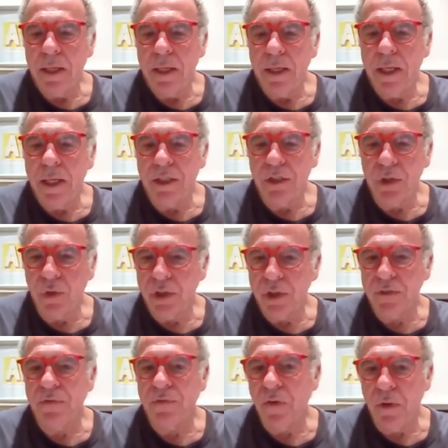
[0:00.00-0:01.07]

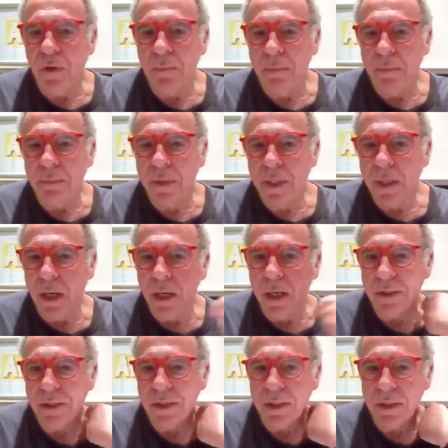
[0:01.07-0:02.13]
exhaust from
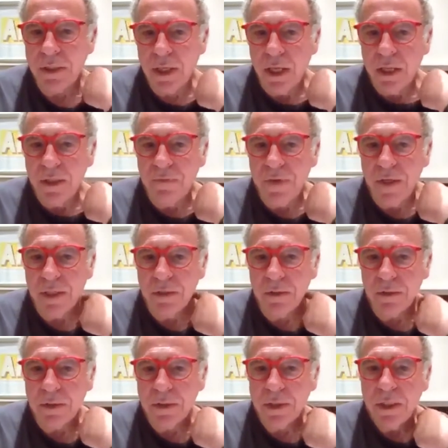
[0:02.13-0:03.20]
cars and other
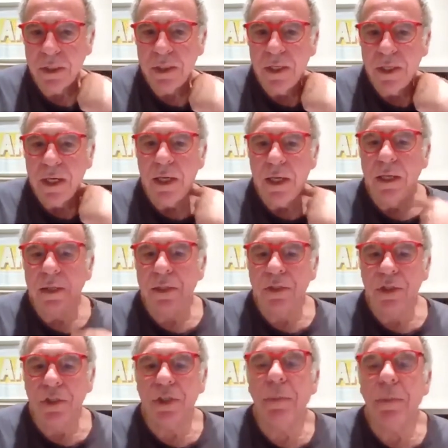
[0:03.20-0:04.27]
vehicles.
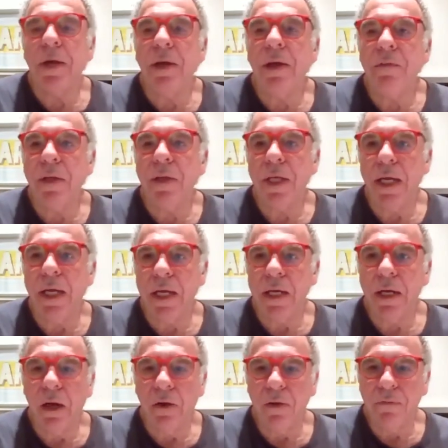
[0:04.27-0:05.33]
Just about everything in
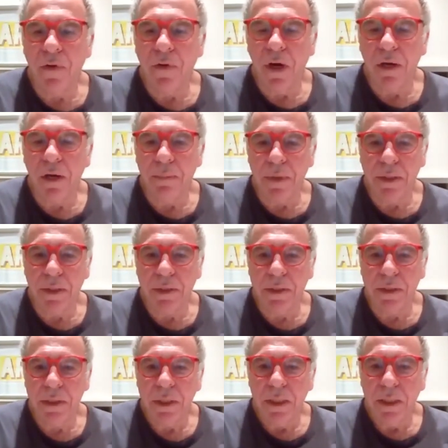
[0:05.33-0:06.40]
our
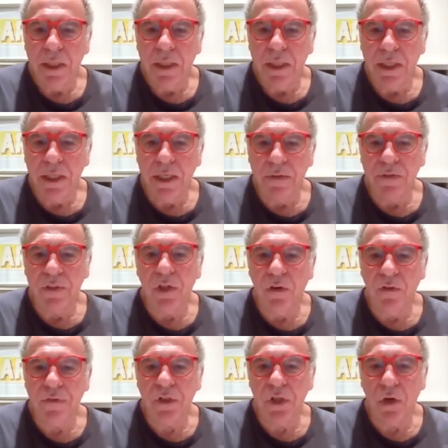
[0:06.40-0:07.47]
environment gives
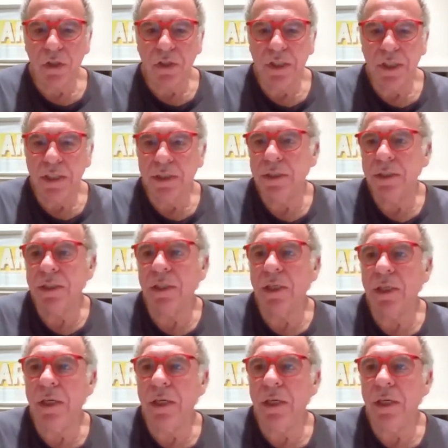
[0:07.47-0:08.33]
off toxins.